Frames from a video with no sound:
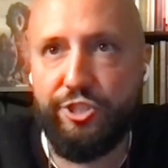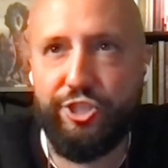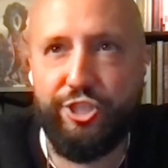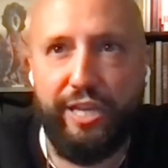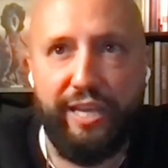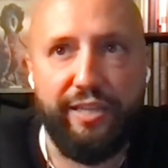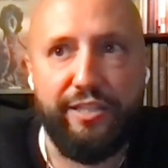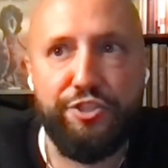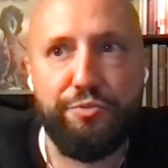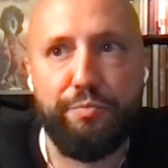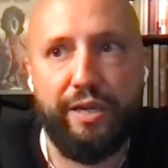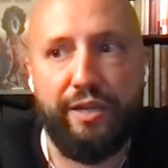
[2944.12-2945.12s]

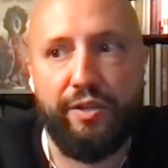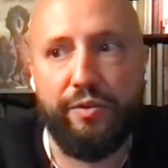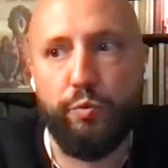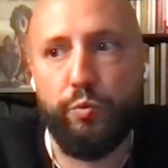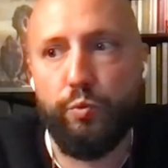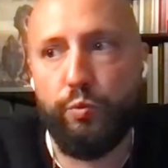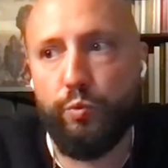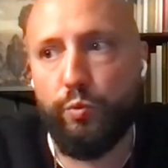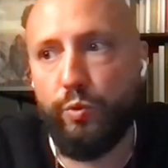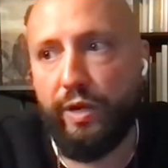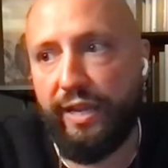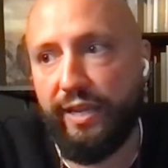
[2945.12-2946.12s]
change my
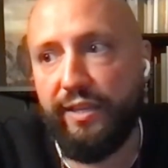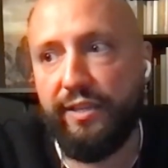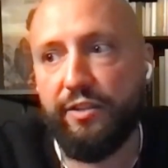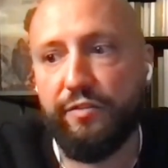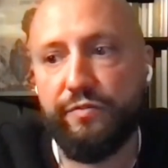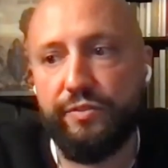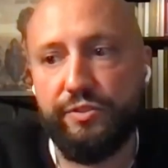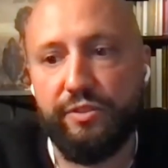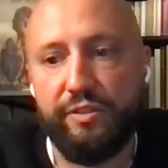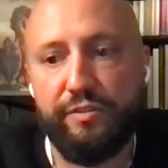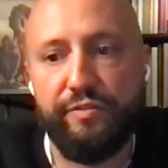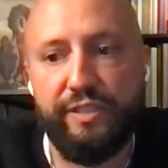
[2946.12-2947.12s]
way of
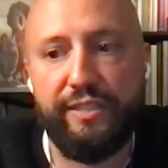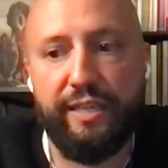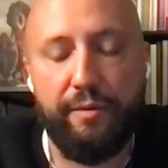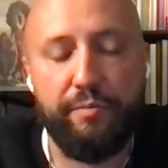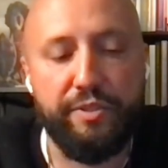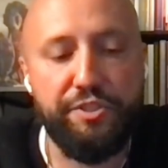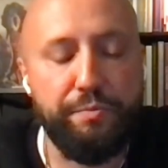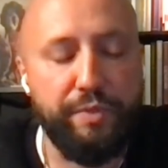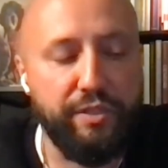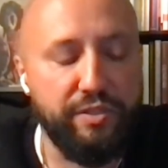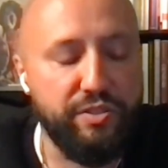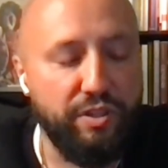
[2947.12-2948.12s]
photography that much,
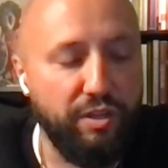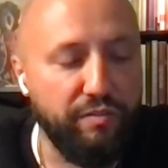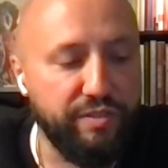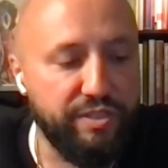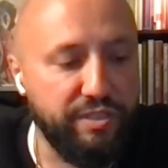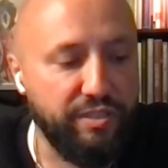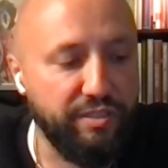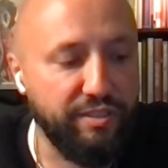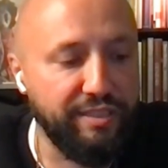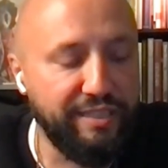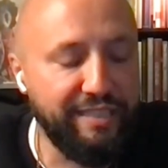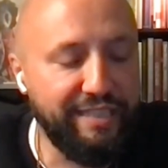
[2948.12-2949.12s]
because all of a
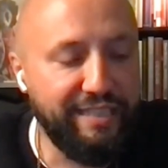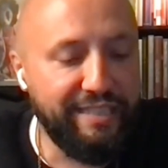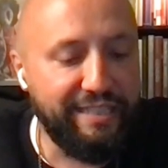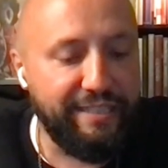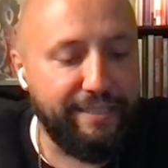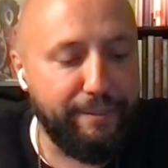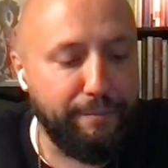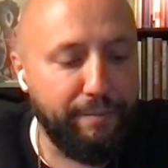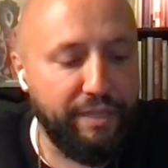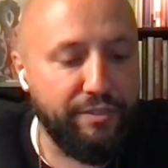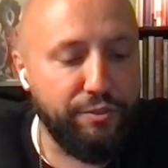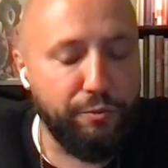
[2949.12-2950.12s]
sudden
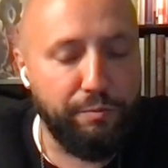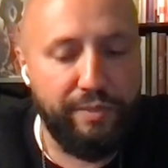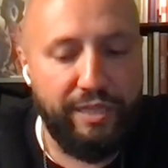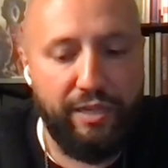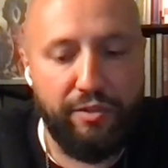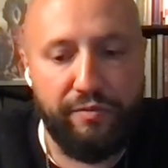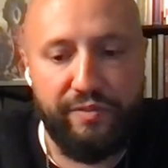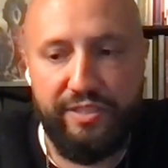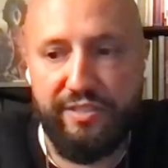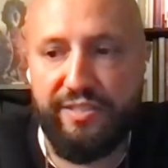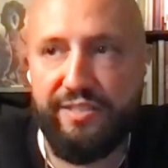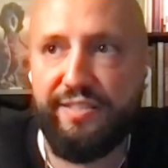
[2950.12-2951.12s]
it took me out of
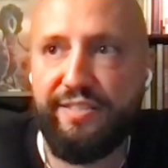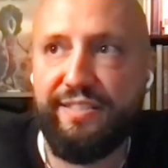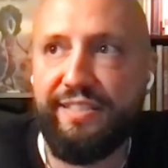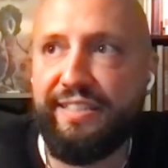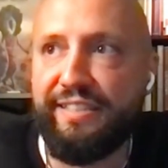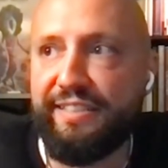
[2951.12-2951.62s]
this